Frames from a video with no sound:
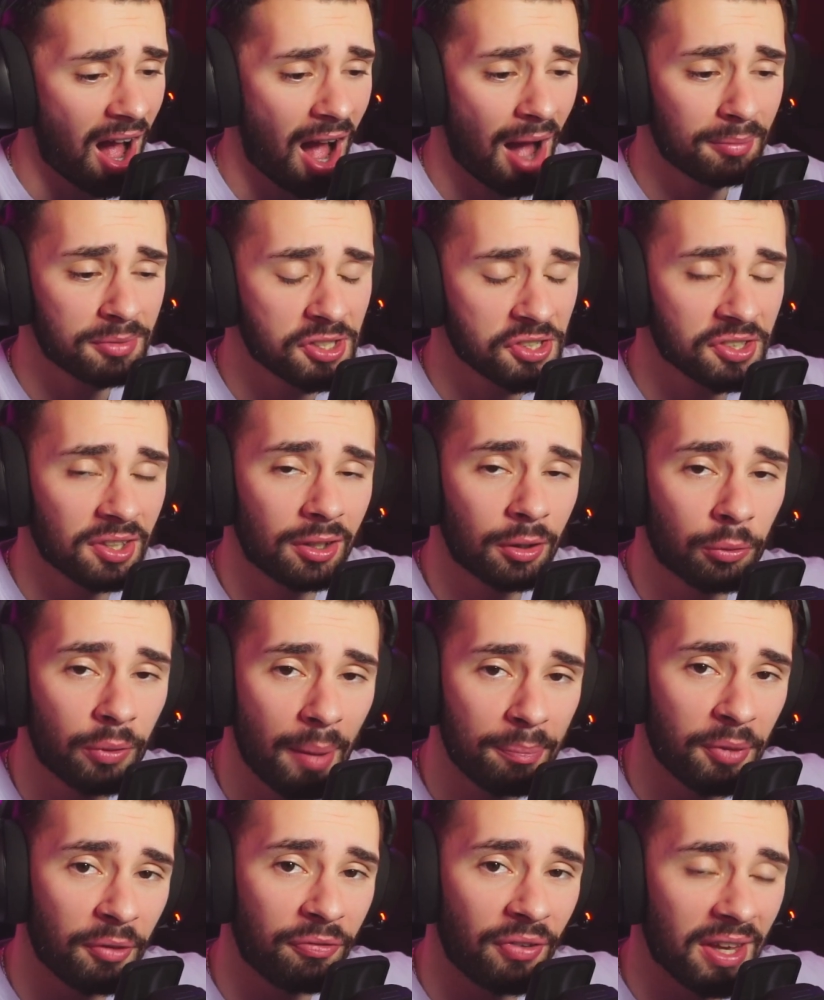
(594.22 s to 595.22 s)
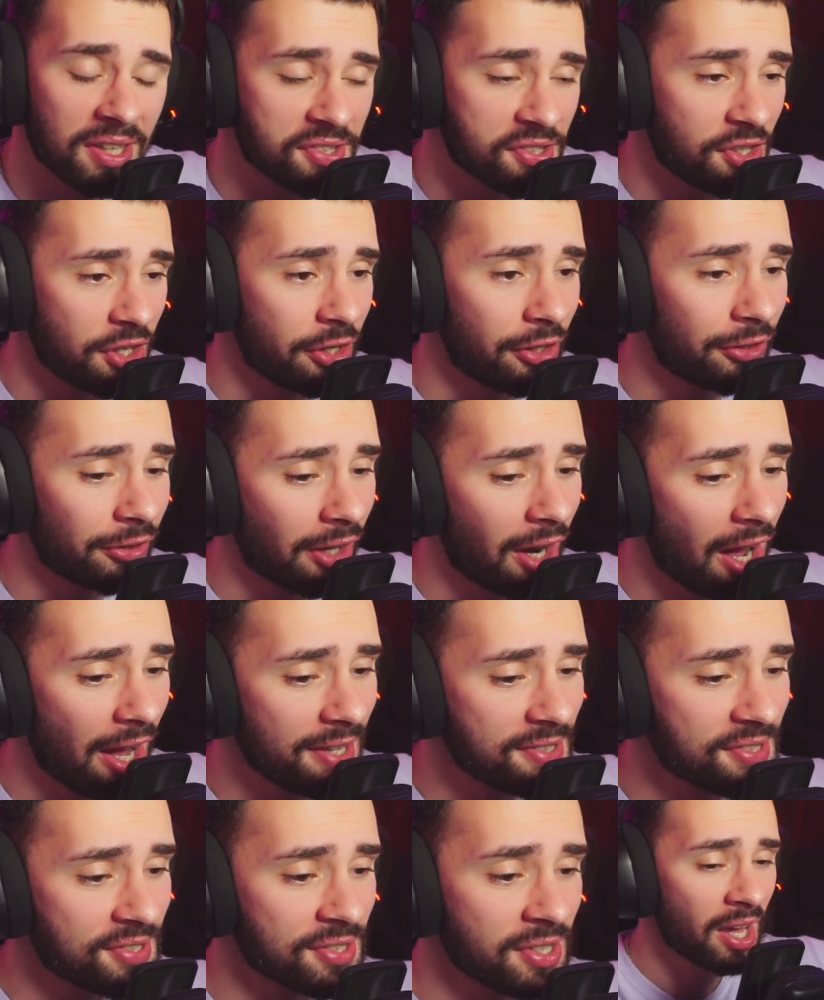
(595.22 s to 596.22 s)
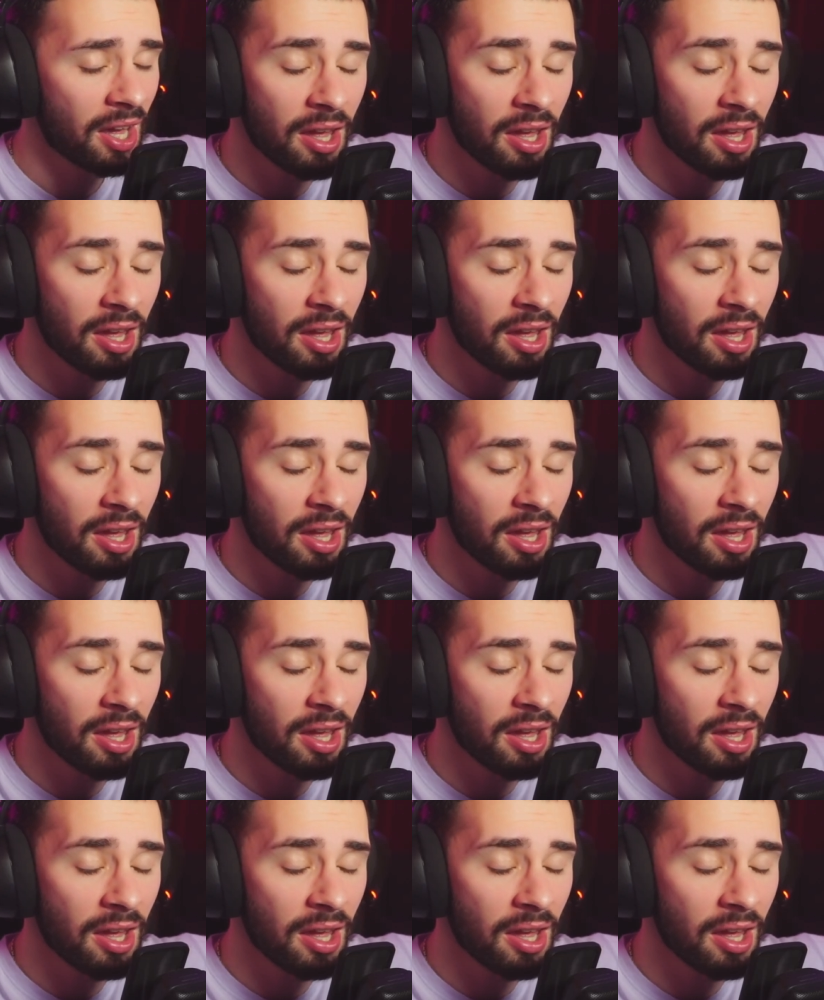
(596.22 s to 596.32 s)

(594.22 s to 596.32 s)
I'm just gonna wrap the things here, guys.